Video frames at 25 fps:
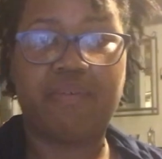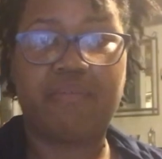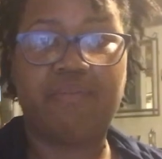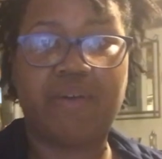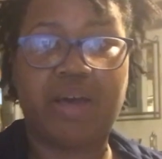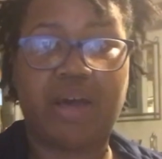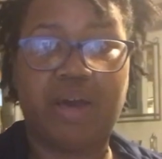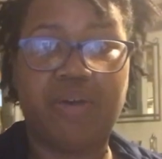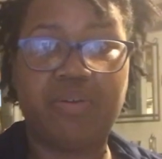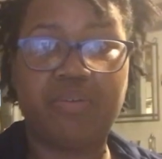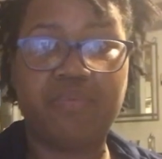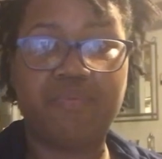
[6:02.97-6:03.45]
I
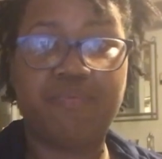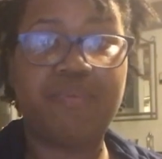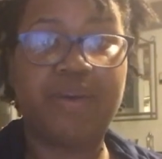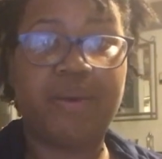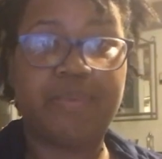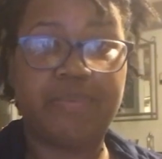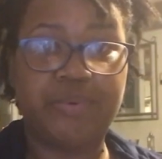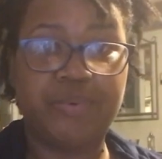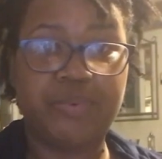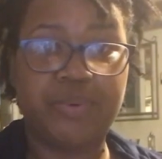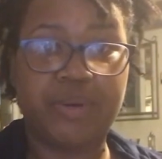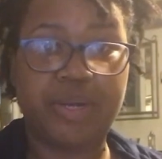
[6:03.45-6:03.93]
filed in
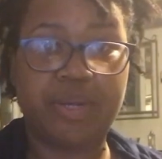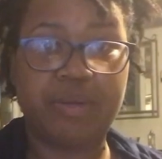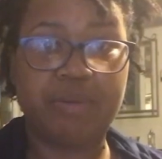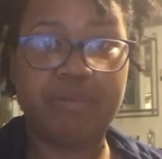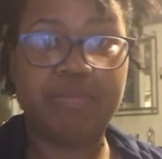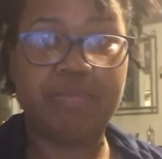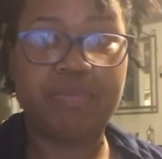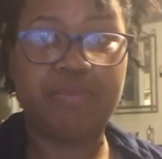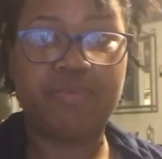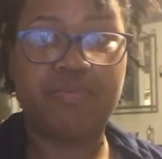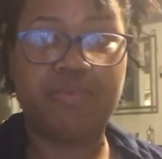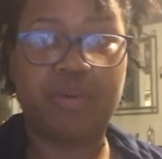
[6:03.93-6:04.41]

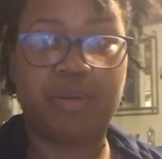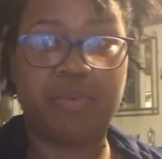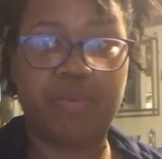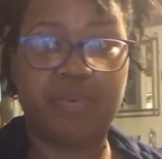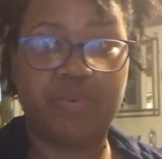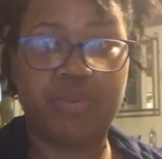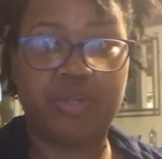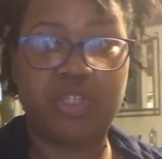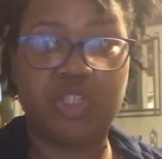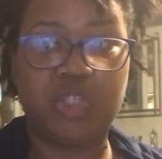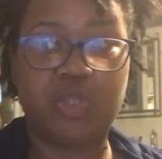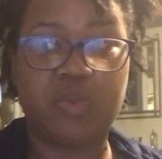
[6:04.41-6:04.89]
February.
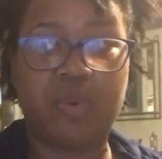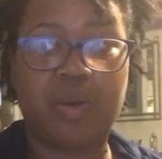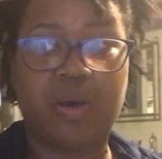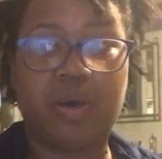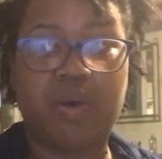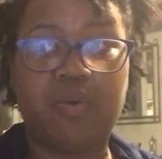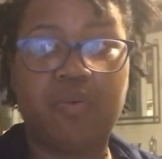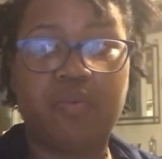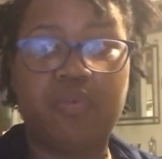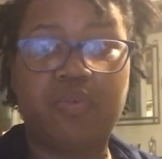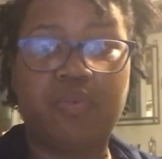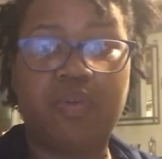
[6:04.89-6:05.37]
February
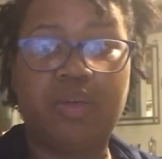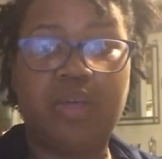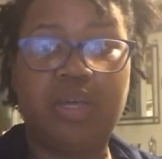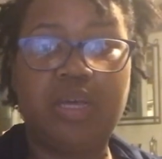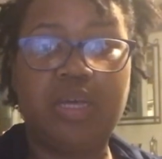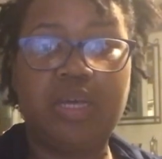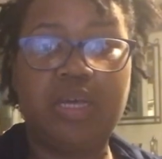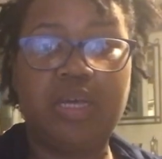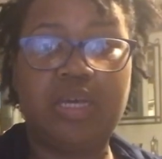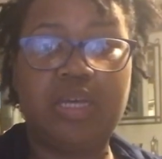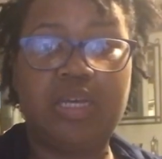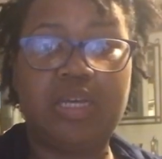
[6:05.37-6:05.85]
12th
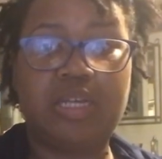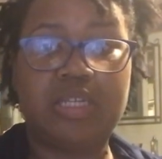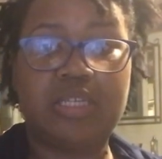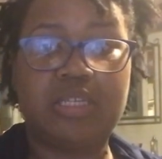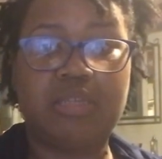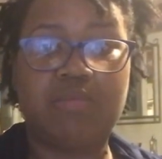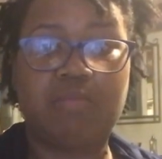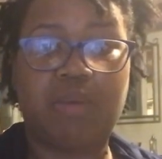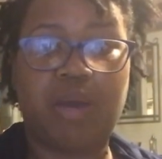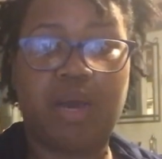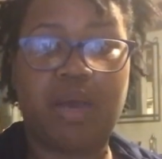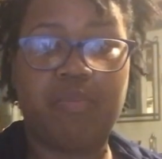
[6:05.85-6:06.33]

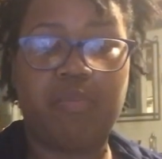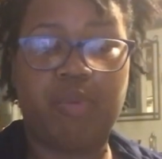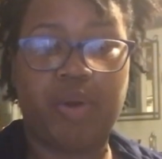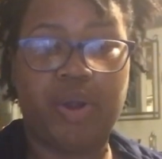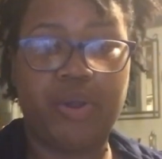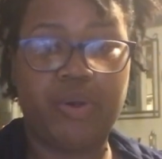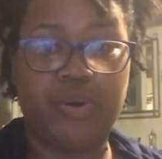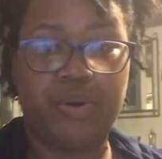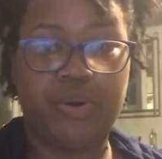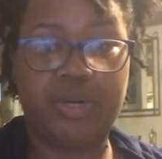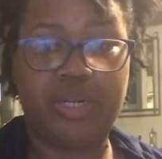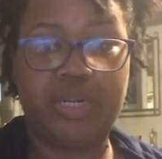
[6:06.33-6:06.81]
is my
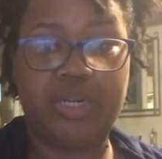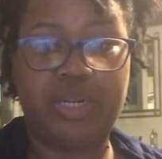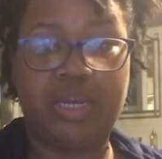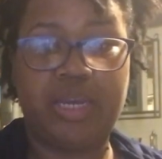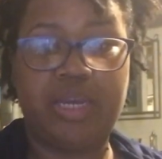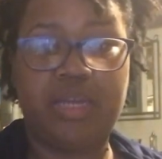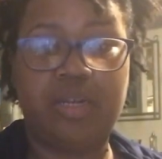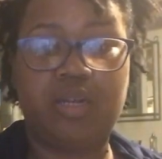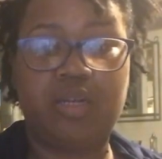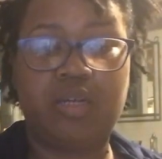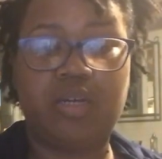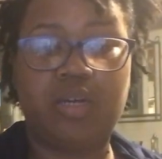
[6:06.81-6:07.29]
priority
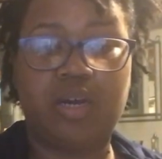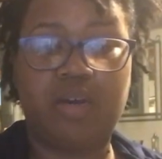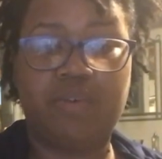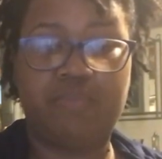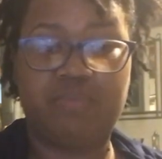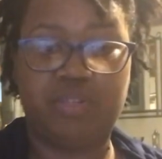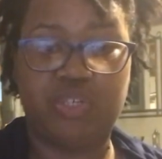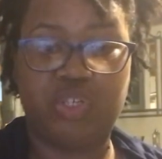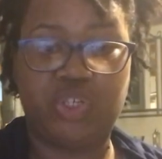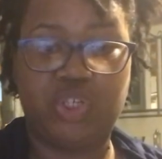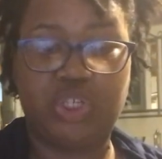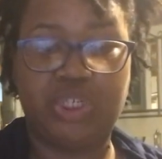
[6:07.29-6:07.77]
date
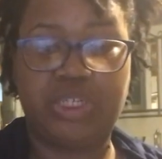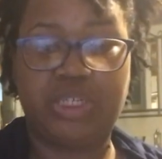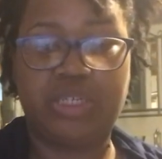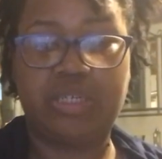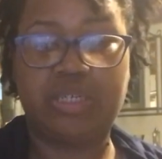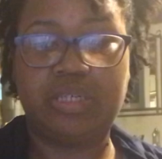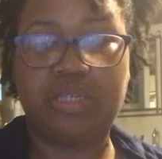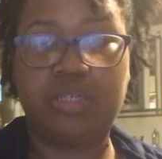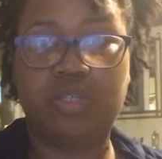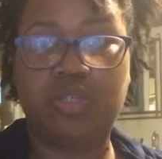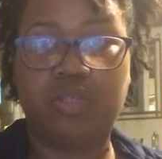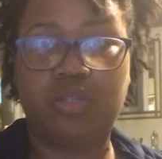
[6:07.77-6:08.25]
of this
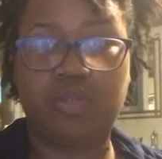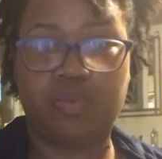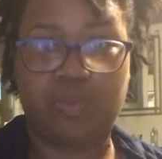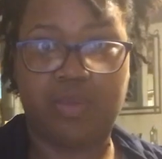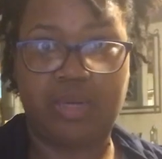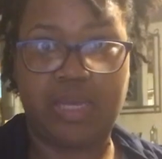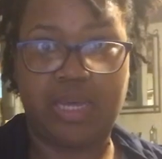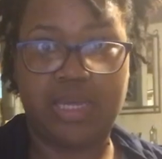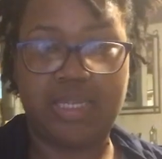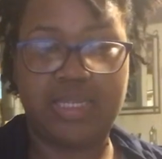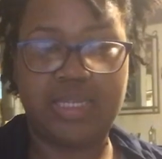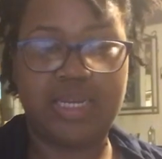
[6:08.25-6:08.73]
year,
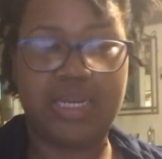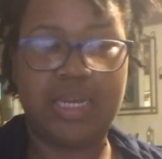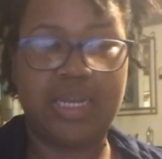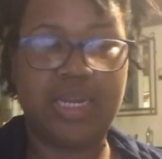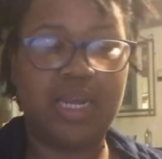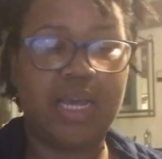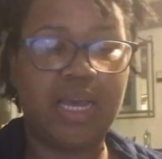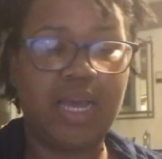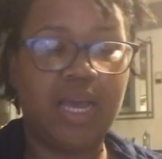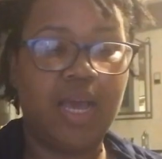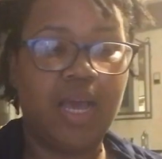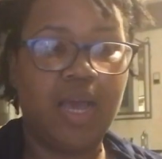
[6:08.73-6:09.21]

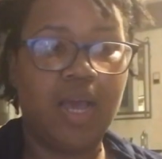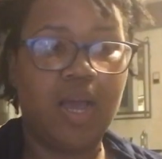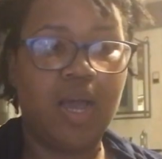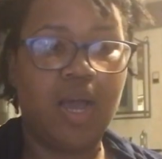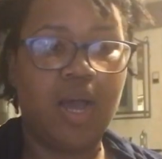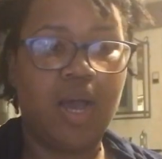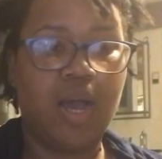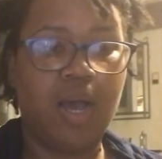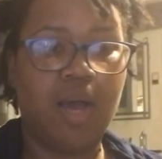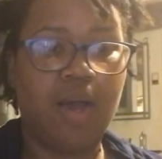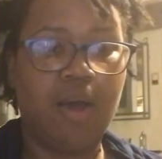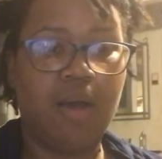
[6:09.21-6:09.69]
2018.
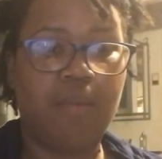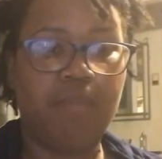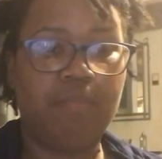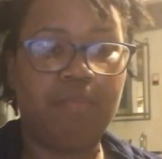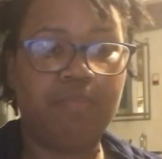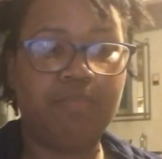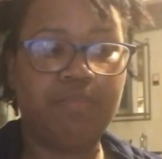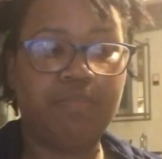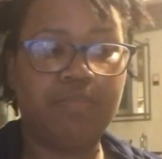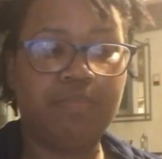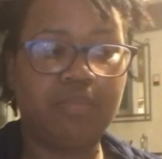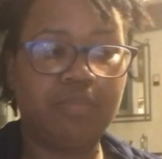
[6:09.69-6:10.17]

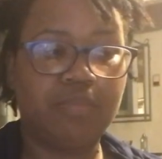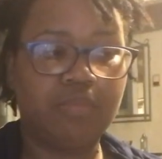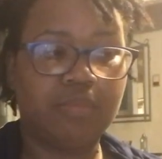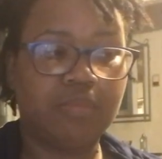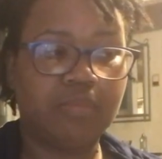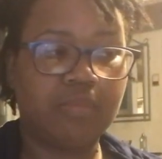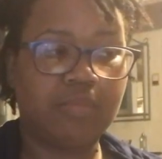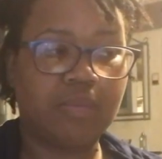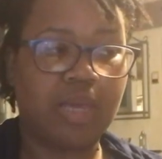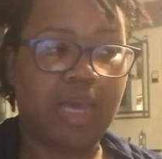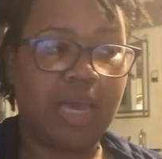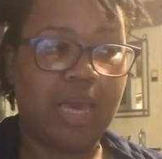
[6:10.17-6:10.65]

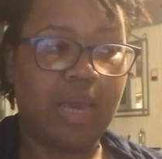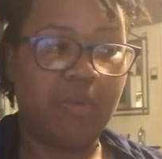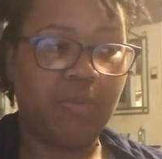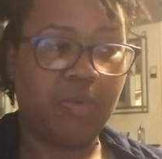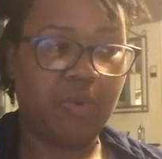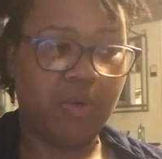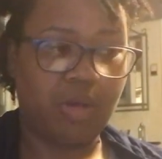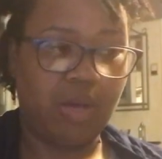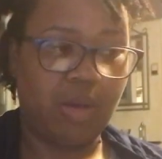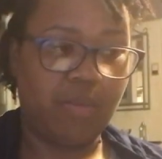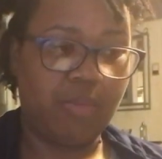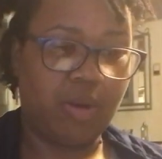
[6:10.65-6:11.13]
And
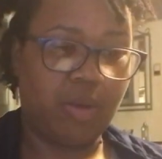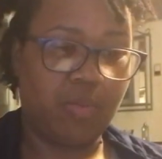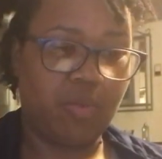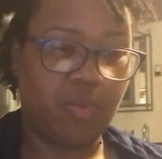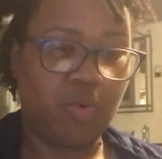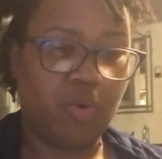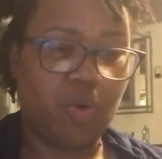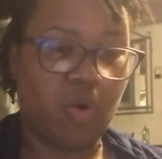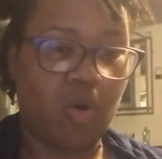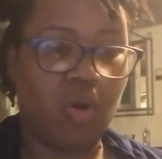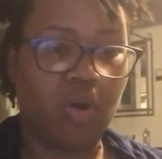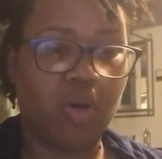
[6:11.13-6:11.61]
we're coming up
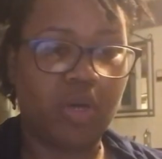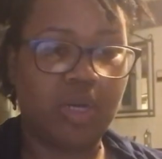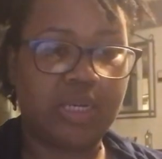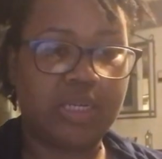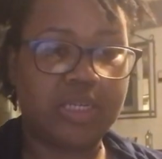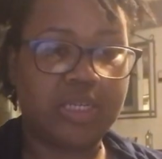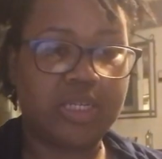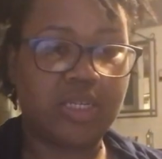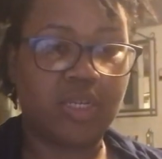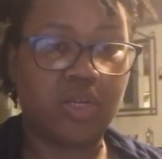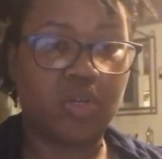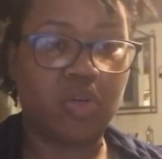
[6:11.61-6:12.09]
on August.